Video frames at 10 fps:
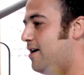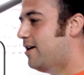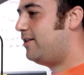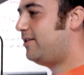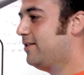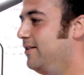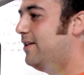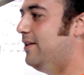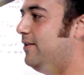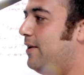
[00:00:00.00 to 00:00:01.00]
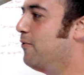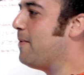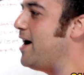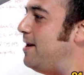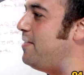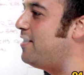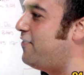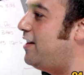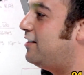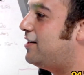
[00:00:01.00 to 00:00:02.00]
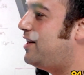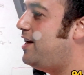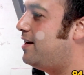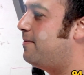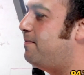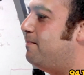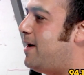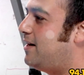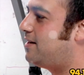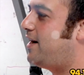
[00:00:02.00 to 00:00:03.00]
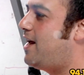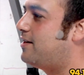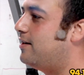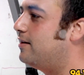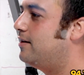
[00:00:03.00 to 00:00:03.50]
And they reminded me of NSYNC minus the dancing.